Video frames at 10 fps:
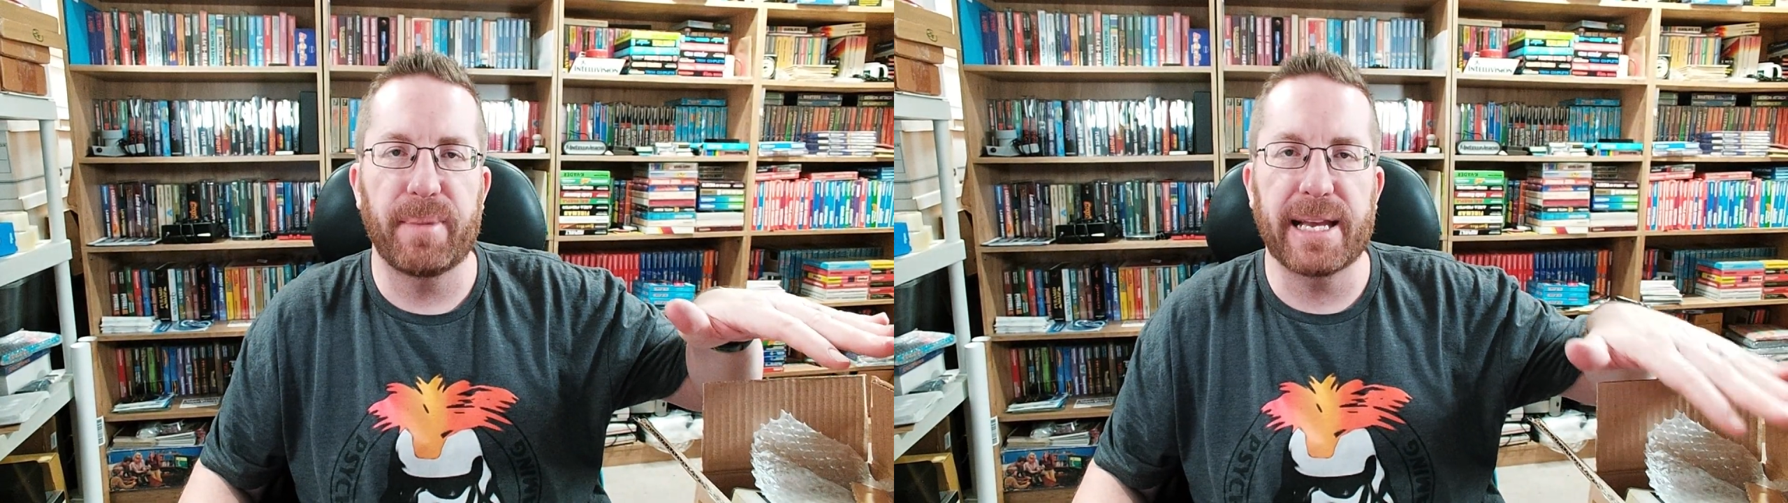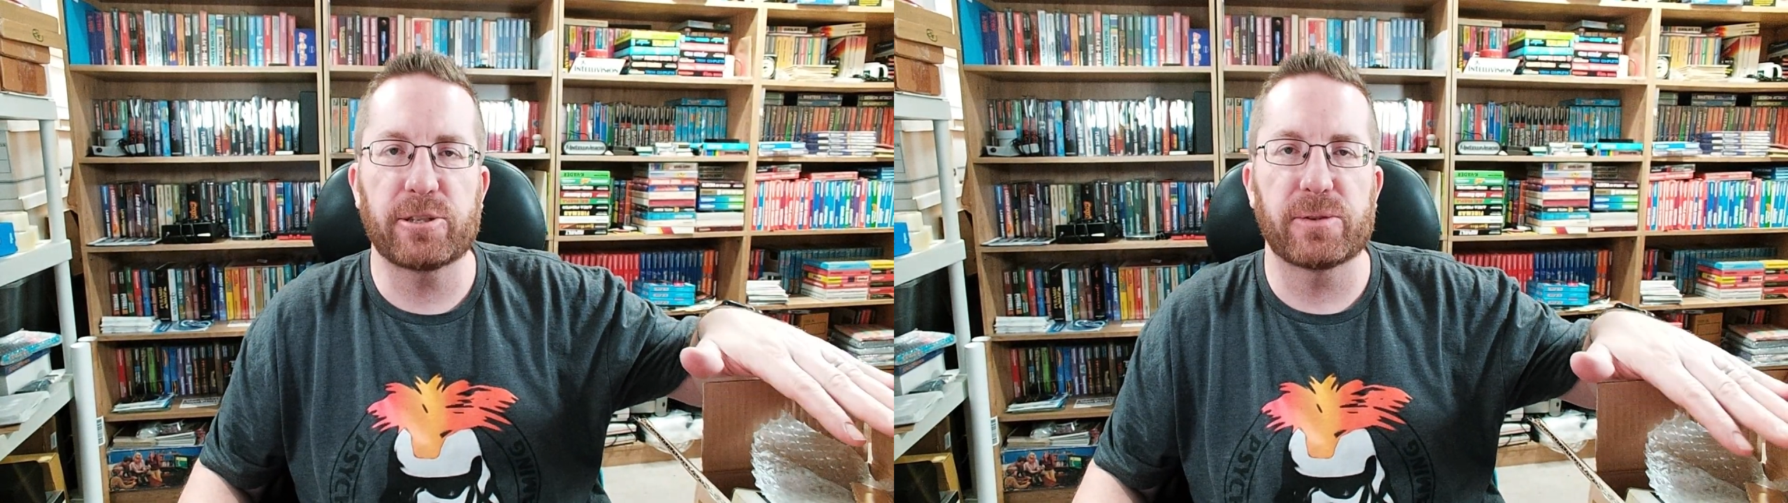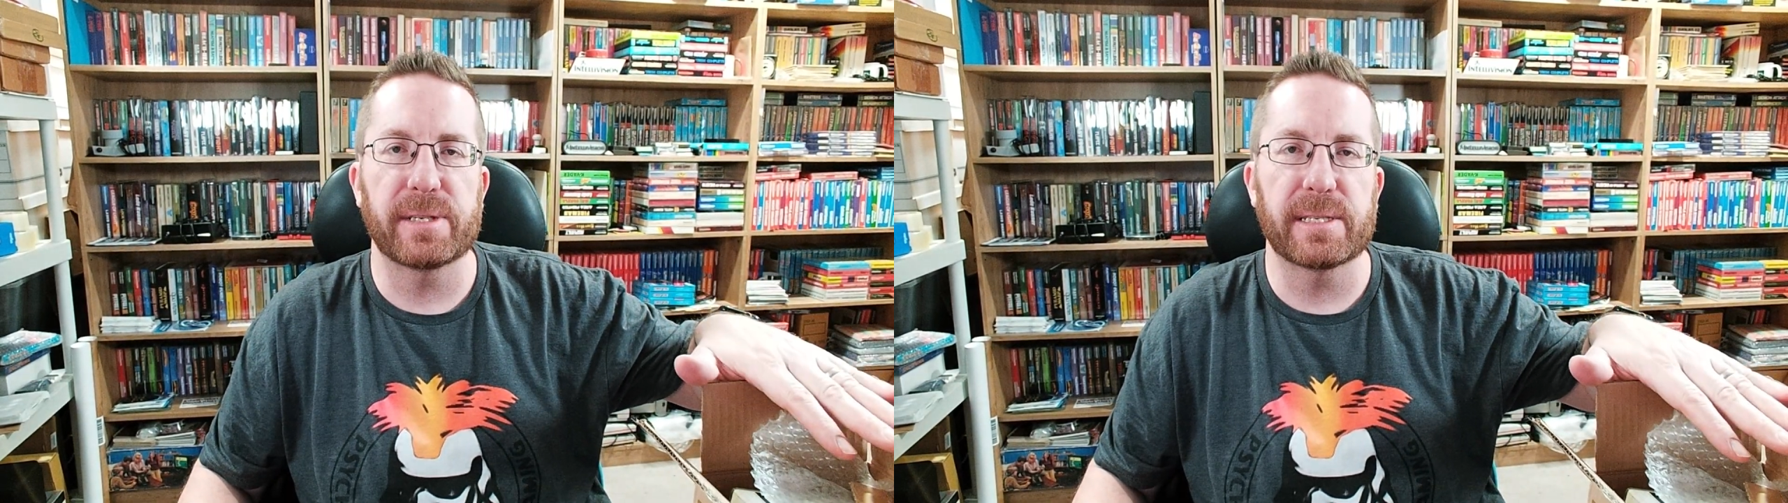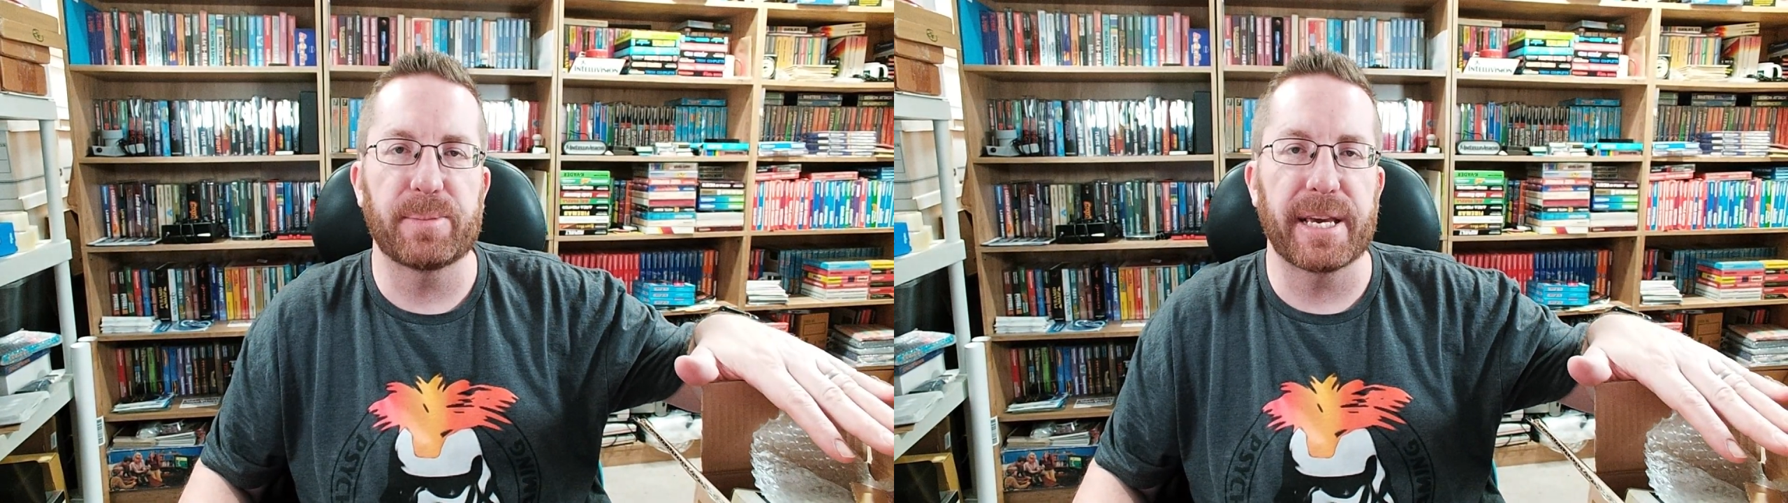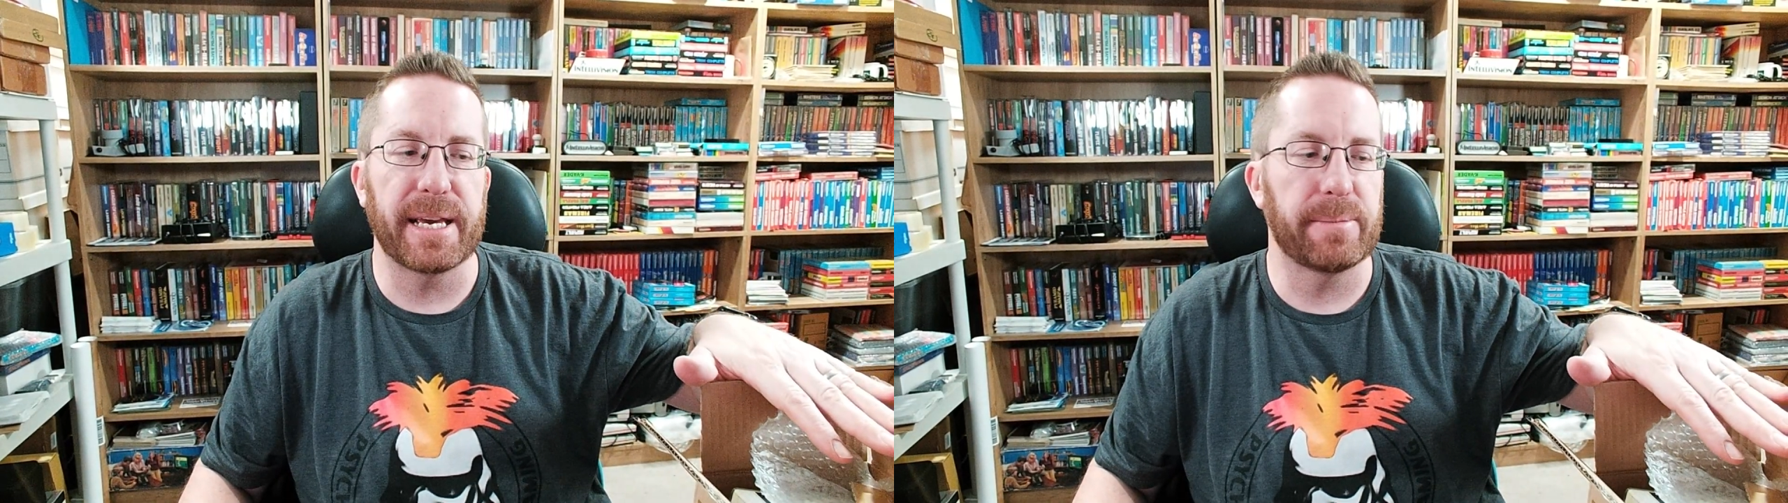Master
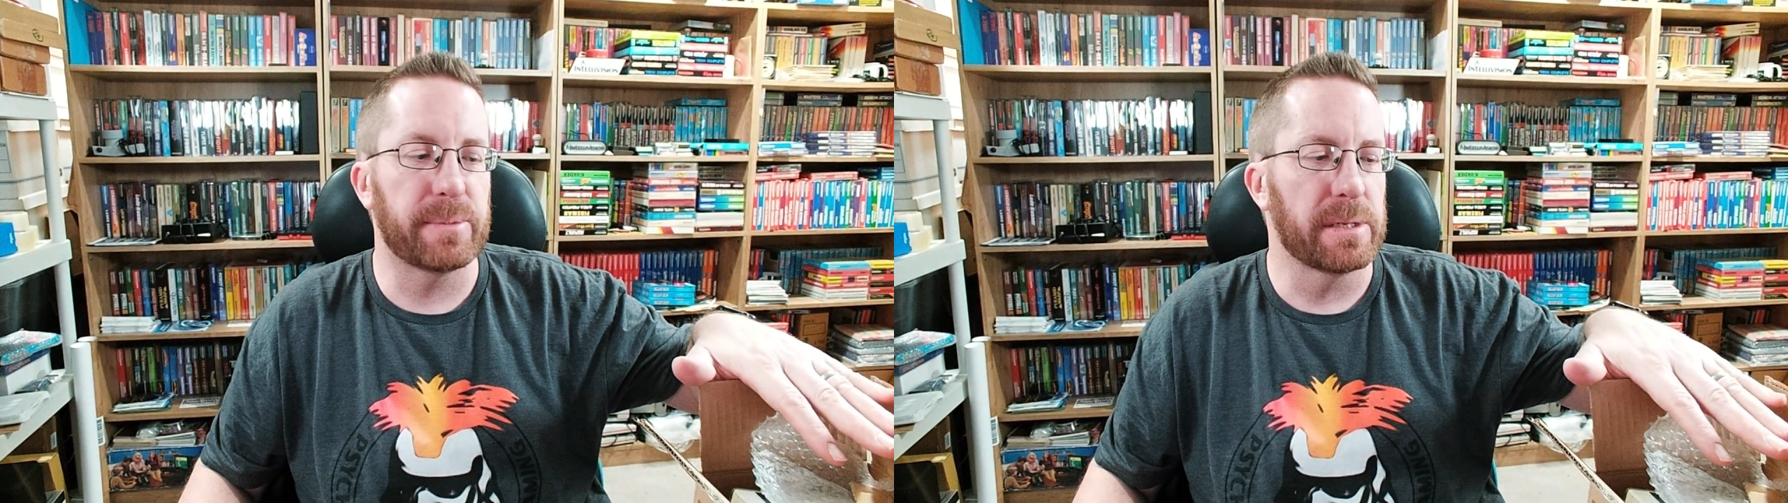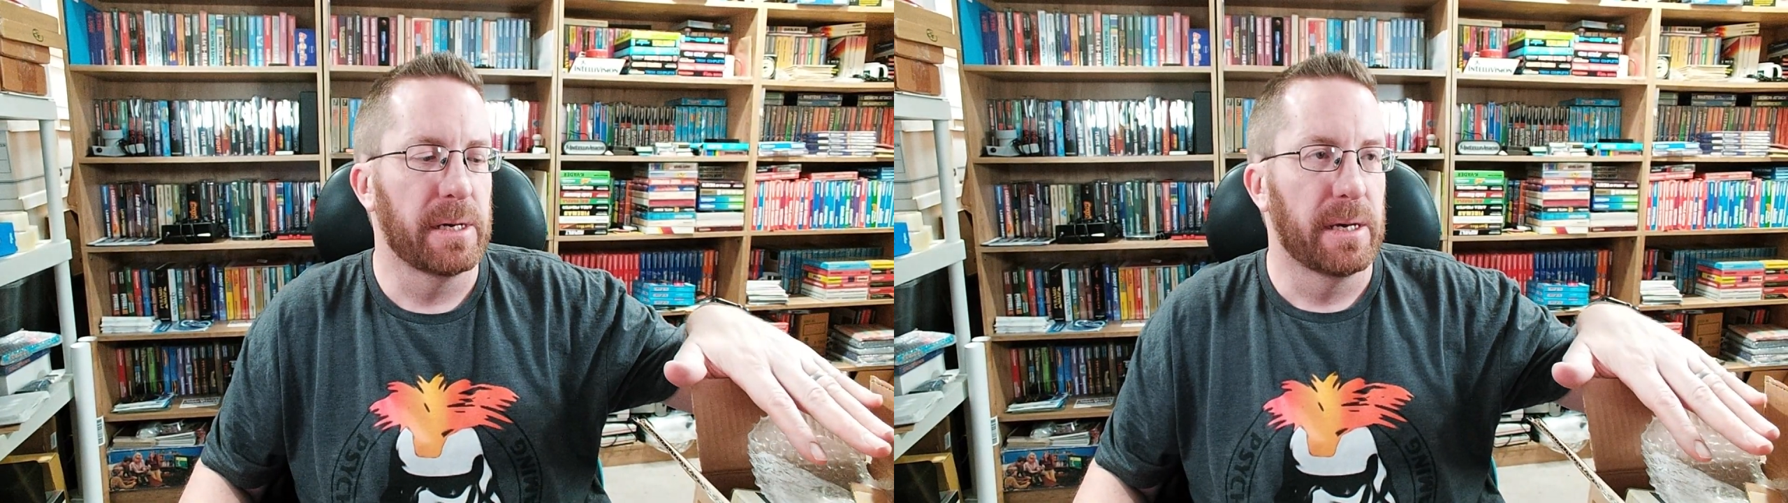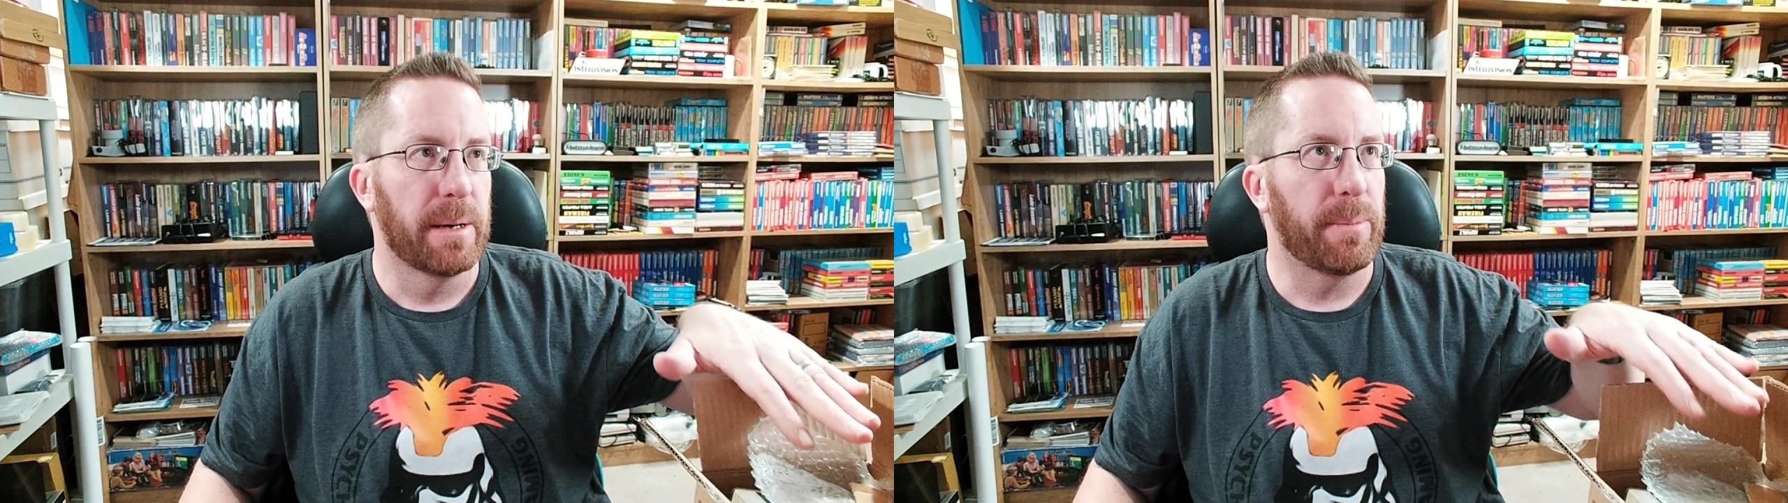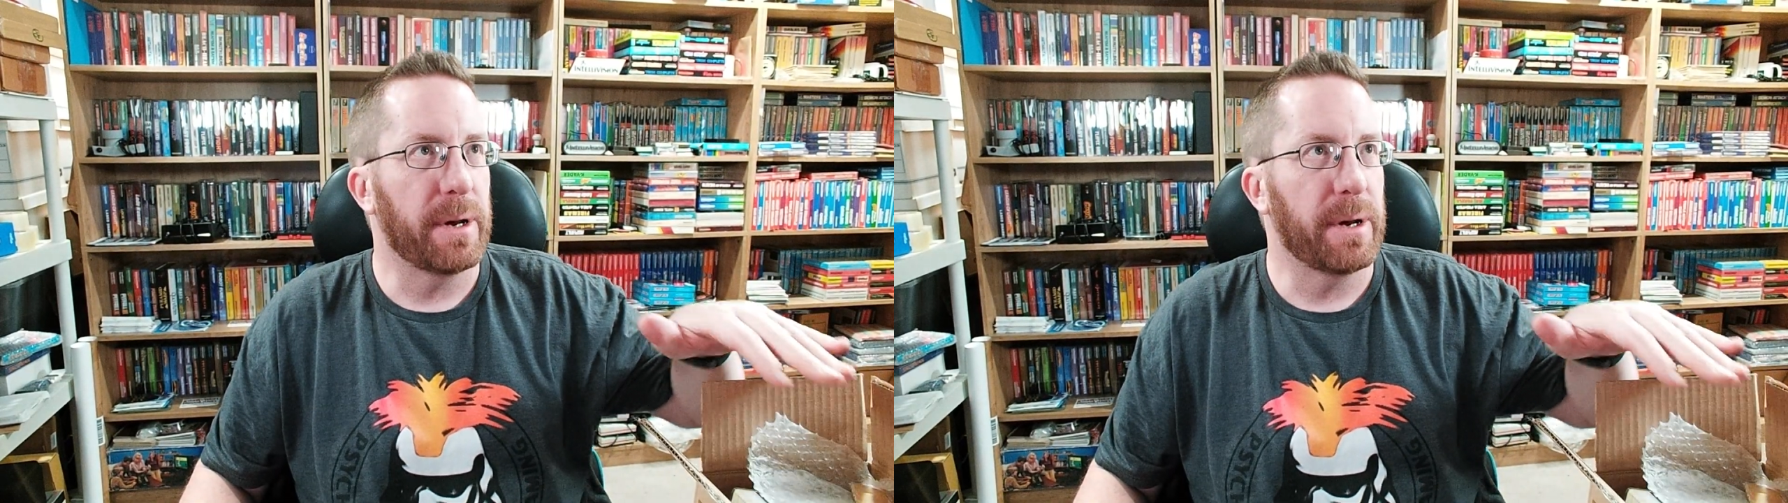System games, but